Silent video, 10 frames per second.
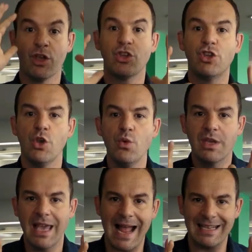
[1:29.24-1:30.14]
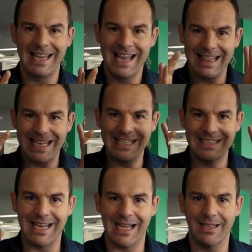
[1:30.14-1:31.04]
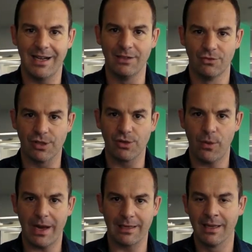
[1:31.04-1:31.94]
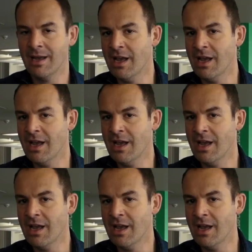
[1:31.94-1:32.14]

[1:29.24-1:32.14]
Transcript: you get the entire 100 quid.